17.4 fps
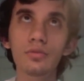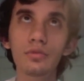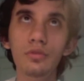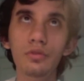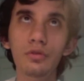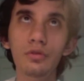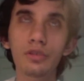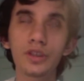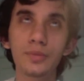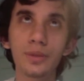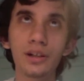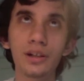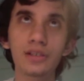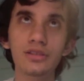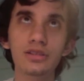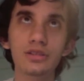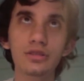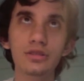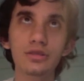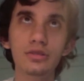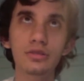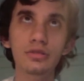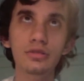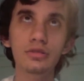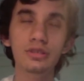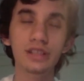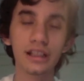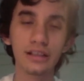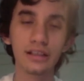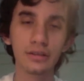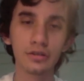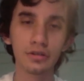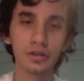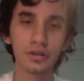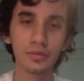response to secular
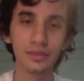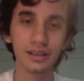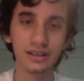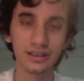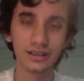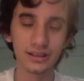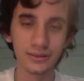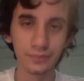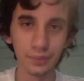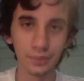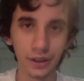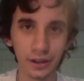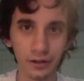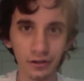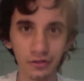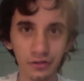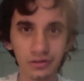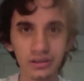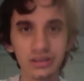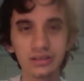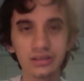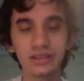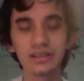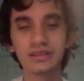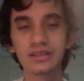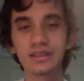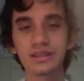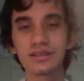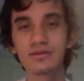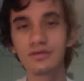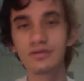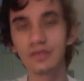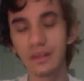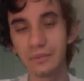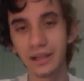numinous is in peril. It's just...
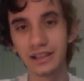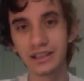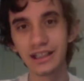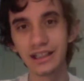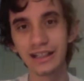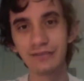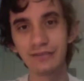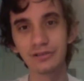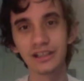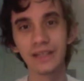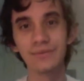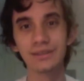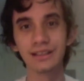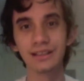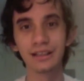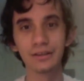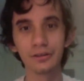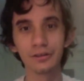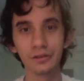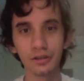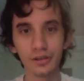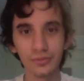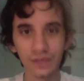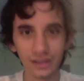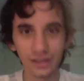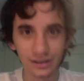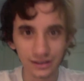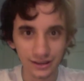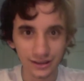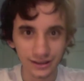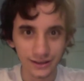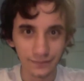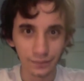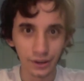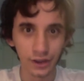In my channel type, secular numinous is
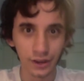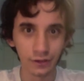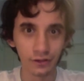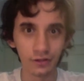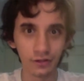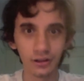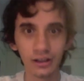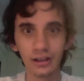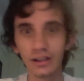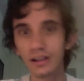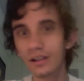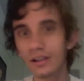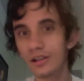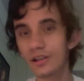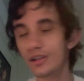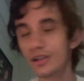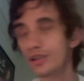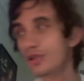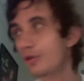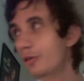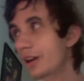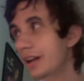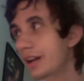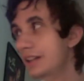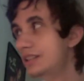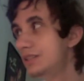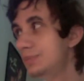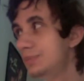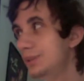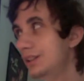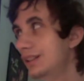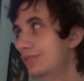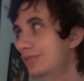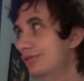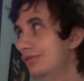in peril. The way I speak
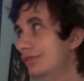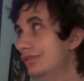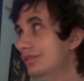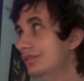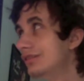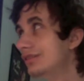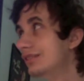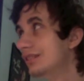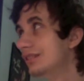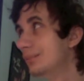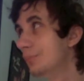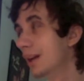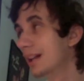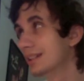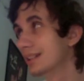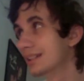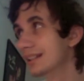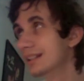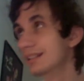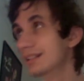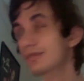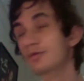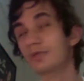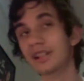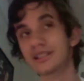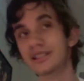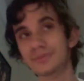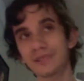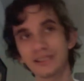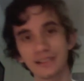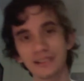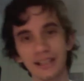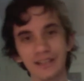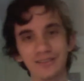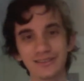back then, the way I speak
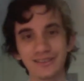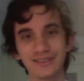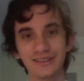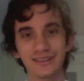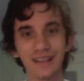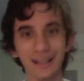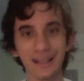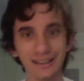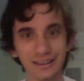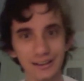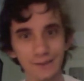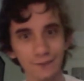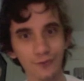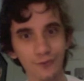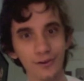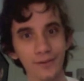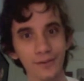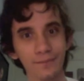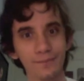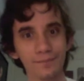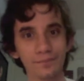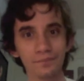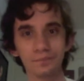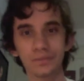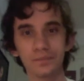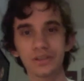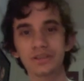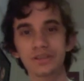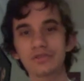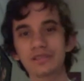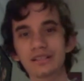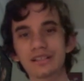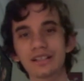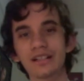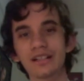now isn't that different. But you can
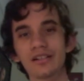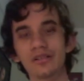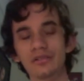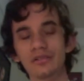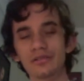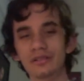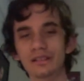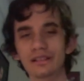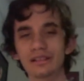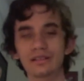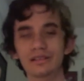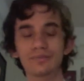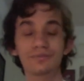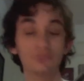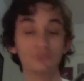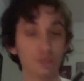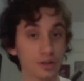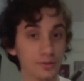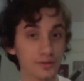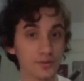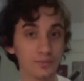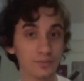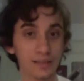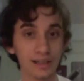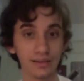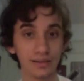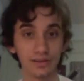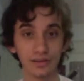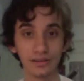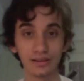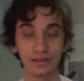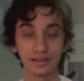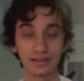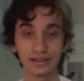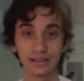tell in terms of my
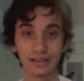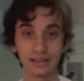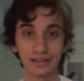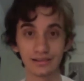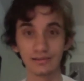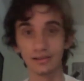looks and